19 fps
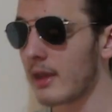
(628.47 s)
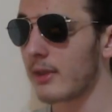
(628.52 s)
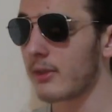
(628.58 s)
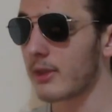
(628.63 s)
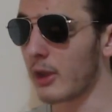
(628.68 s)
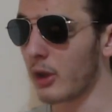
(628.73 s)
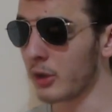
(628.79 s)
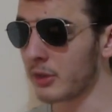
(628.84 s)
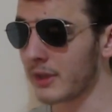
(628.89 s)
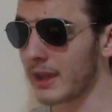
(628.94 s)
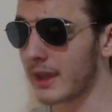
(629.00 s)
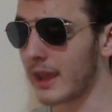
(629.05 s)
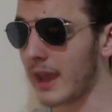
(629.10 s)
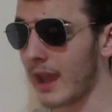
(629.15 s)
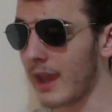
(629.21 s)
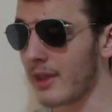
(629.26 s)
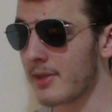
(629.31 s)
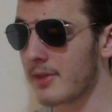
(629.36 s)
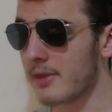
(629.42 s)
The only
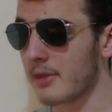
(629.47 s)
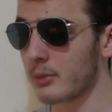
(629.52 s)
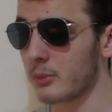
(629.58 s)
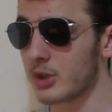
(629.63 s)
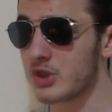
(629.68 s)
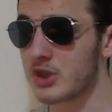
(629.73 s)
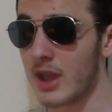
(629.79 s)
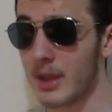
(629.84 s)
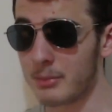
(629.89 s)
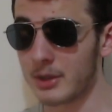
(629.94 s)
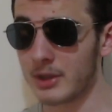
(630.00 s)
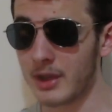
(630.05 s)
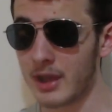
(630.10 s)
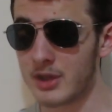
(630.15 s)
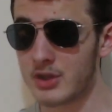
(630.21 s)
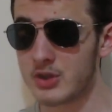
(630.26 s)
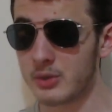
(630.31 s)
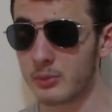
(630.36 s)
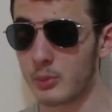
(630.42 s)
case in which
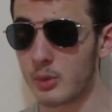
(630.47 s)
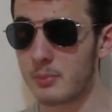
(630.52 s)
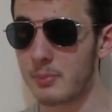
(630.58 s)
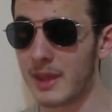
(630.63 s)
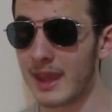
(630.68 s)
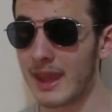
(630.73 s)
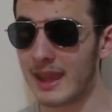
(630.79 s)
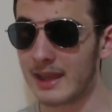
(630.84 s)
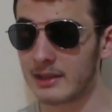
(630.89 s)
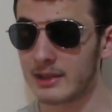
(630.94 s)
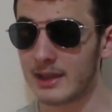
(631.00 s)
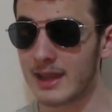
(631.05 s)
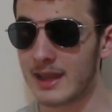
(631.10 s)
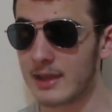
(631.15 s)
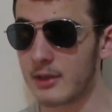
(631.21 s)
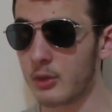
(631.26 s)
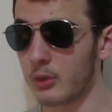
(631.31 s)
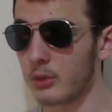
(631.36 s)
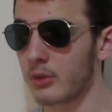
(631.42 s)
emulation would be
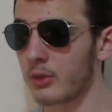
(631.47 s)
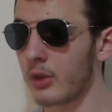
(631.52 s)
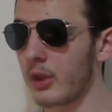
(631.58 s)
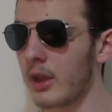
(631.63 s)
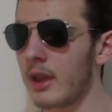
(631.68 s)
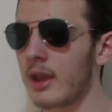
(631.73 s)
illegal